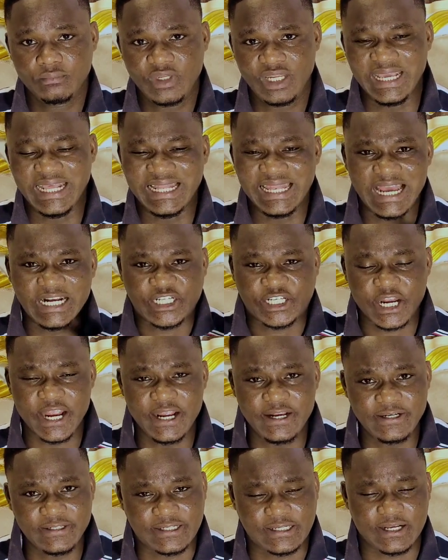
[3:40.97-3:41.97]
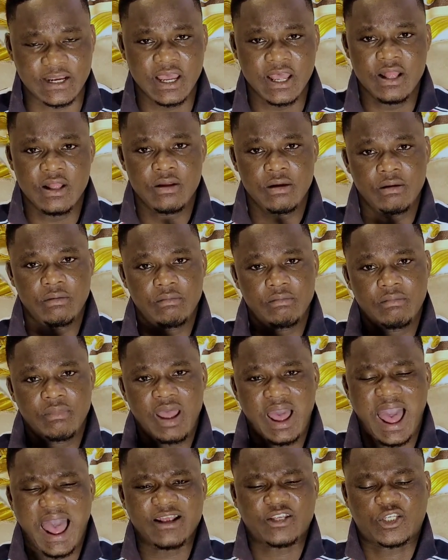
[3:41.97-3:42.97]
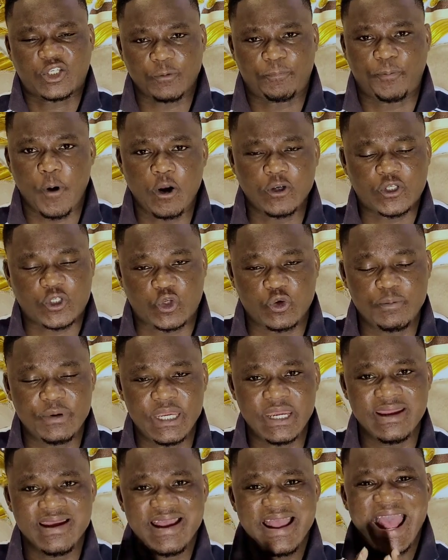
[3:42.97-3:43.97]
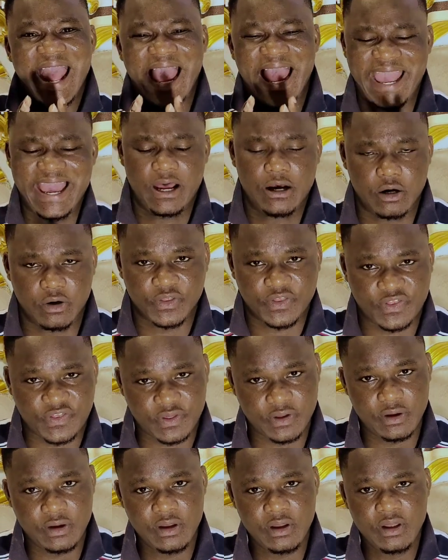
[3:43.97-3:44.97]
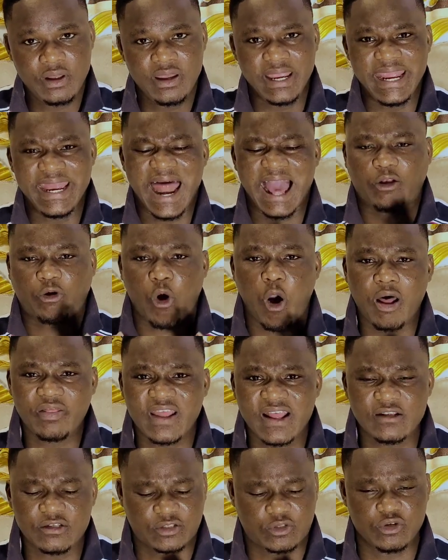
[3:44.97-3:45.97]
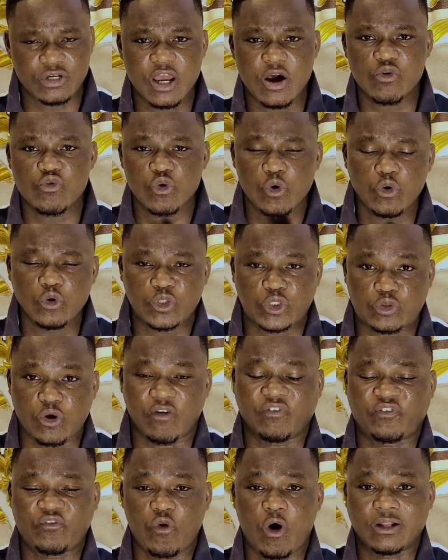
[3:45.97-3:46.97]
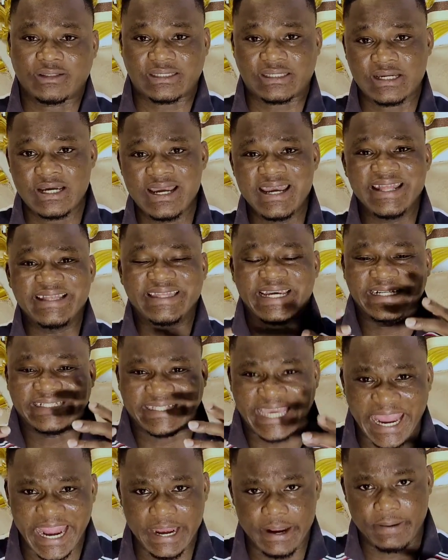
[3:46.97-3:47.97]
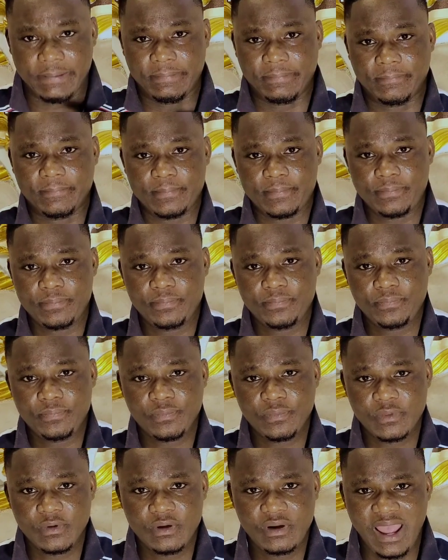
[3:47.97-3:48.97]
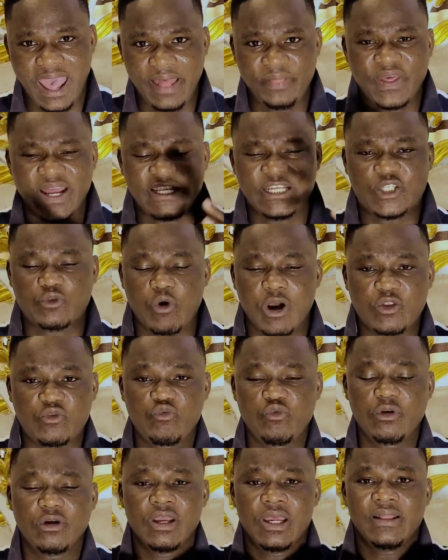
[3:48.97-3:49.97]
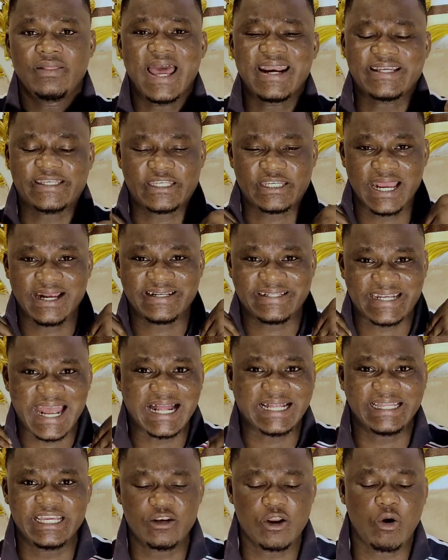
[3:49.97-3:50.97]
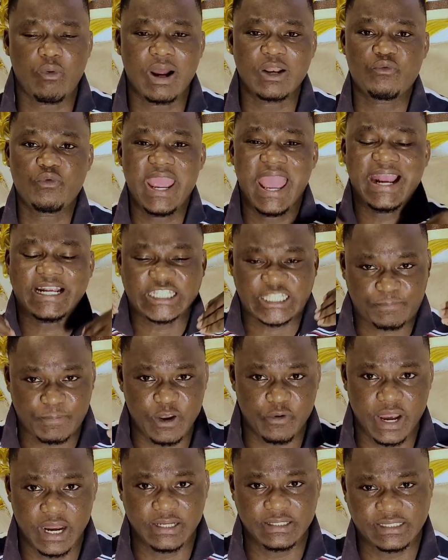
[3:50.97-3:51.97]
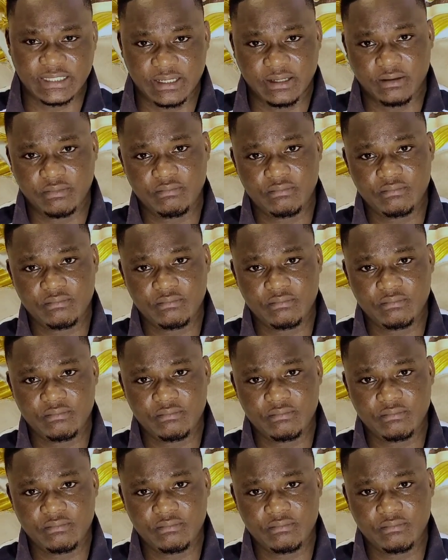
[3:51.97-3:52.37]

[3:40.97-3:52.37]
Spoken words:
Elections are supposed to be held in accordance to the rules of what? The game. And that's exactly not what we are experiencing.